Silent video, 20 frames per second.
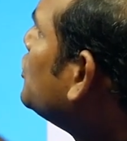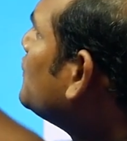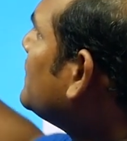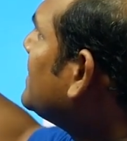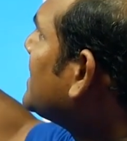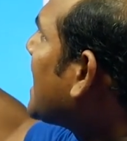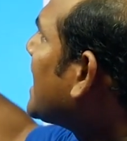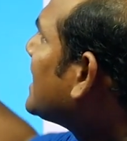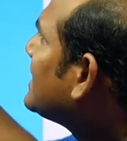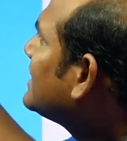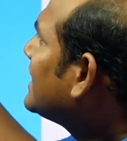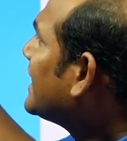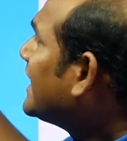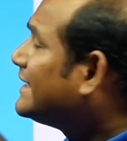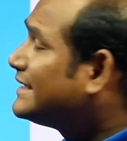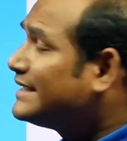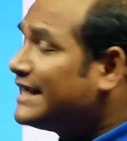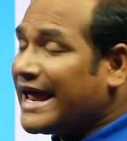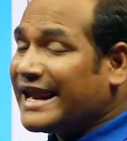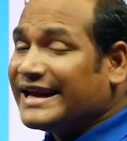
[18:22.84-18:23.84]
you will not
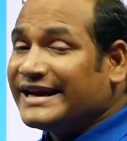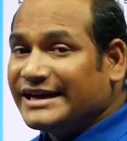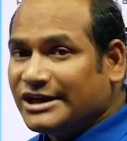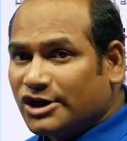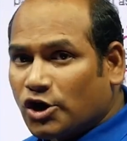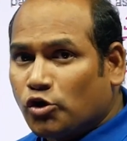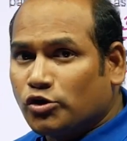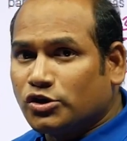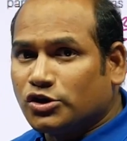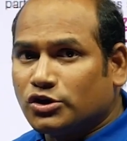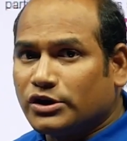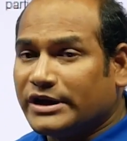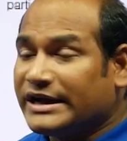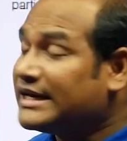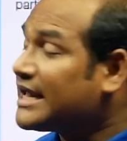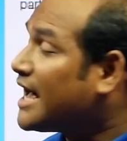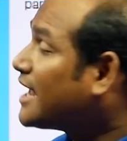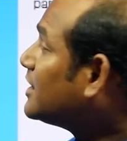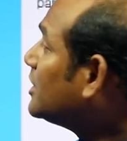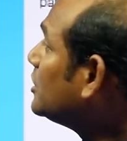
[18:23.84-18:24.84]
get any doubt
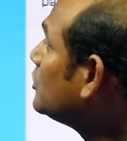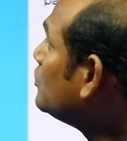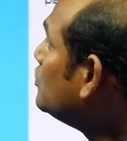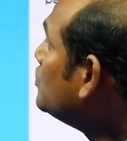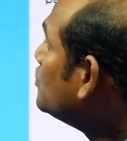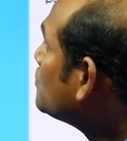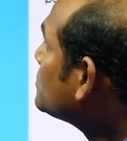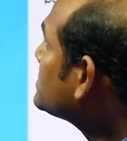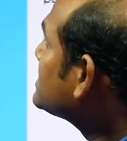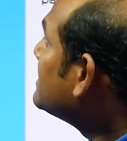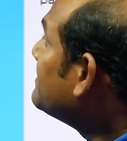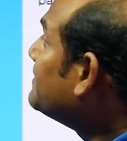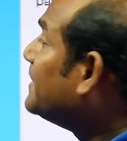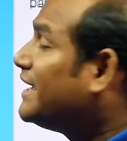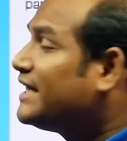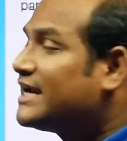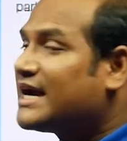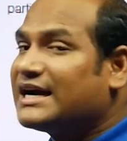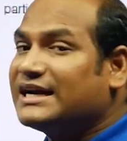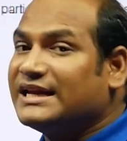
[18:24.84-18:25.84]
in order to use
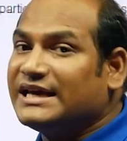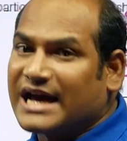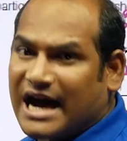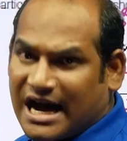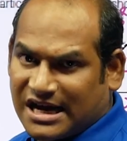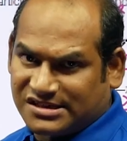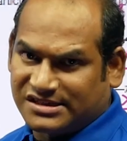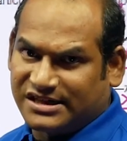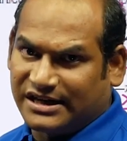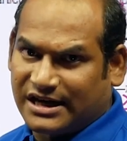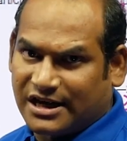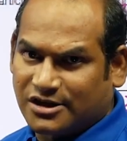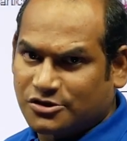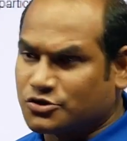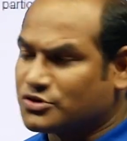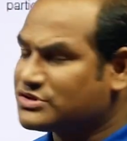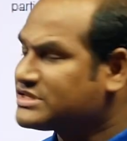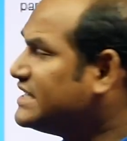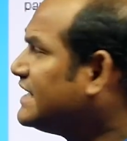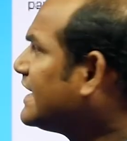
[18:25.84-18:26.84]
beta d cos theta.
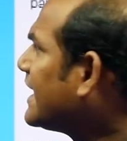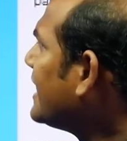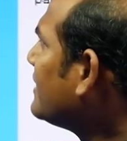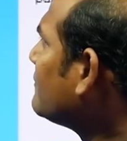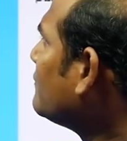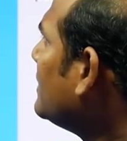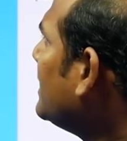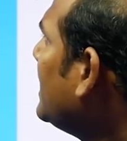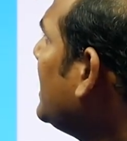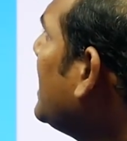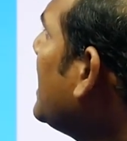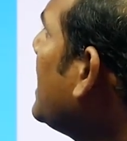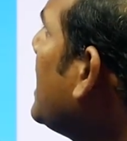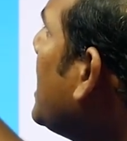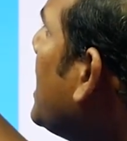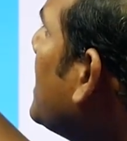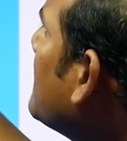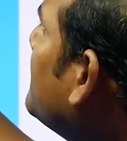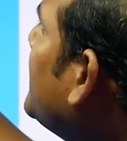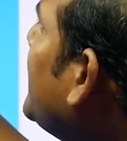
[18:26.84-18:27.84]
So see carefully,
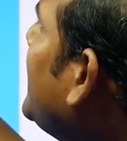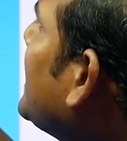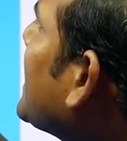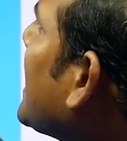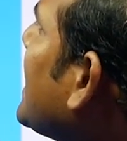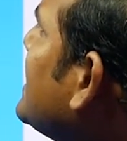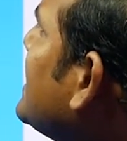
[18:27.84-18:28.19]
beta